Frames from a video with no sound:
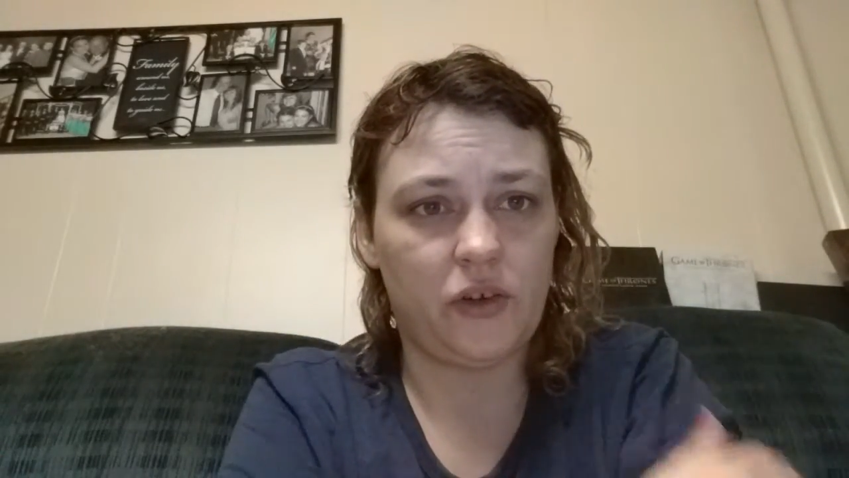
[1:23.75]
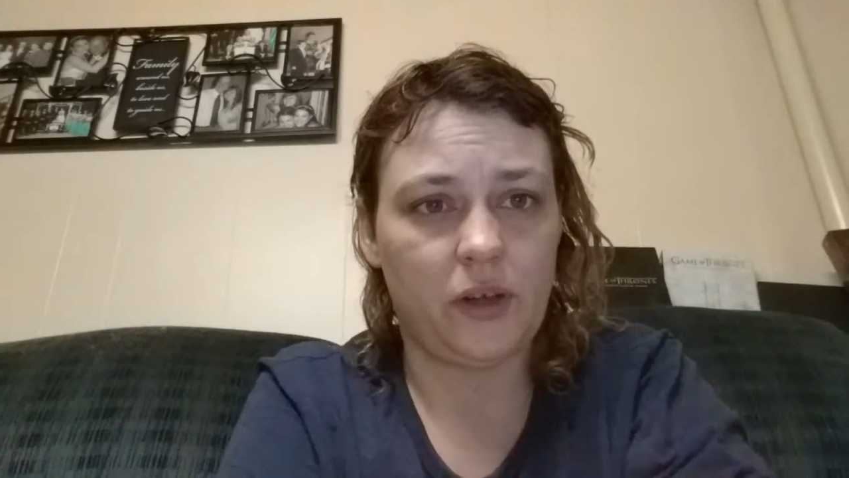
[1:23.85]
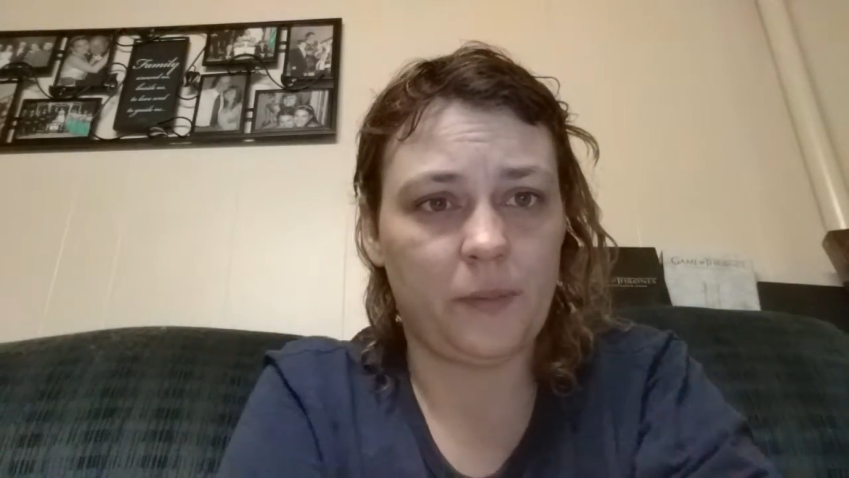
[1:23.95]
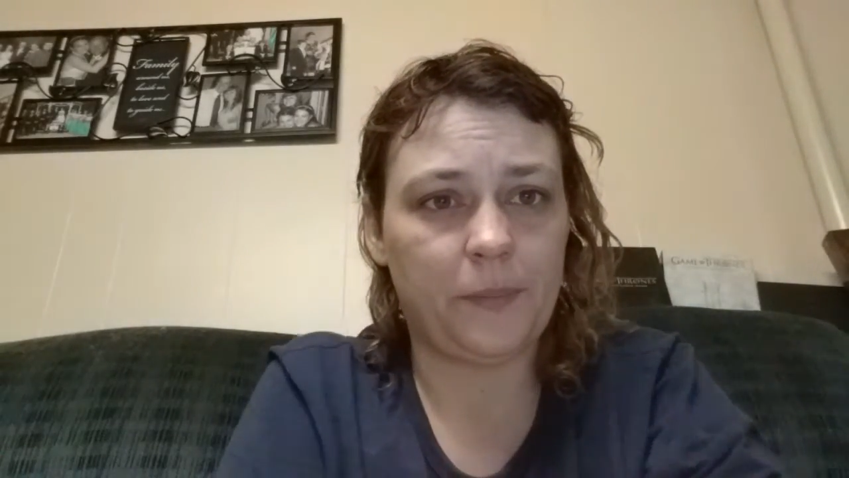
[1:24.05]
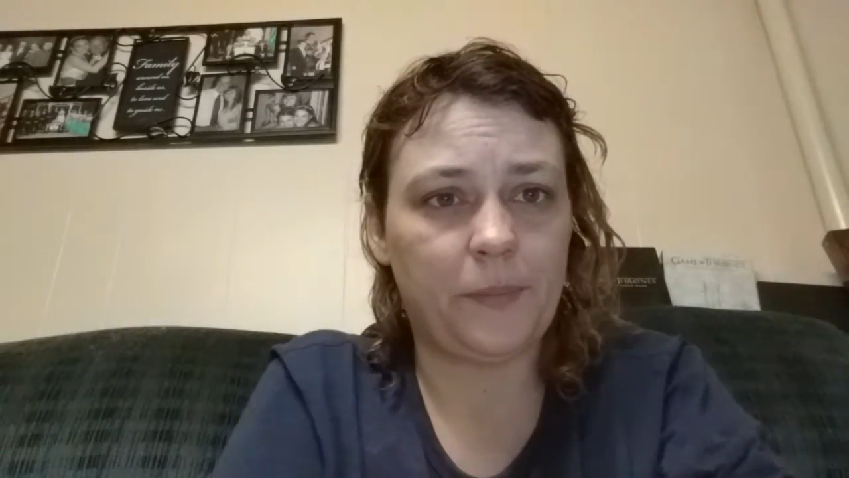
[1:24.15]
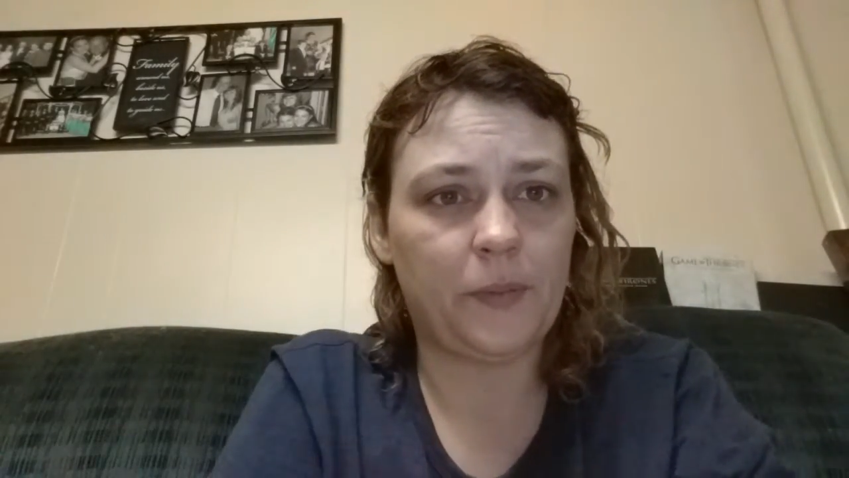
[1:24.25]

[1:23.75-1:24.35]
them.